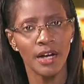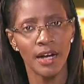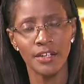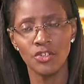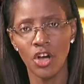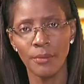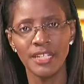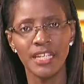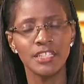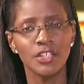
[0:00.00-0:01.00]

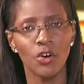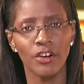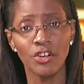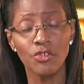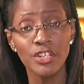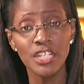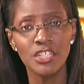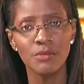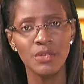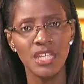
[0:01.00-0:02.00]
nominated or agreed
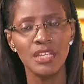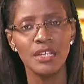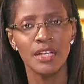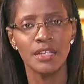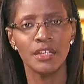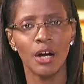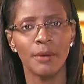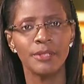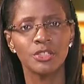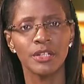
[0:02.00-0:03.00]
to be the
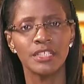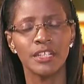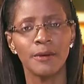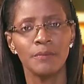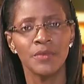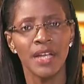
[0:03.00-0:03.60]
arbitrator.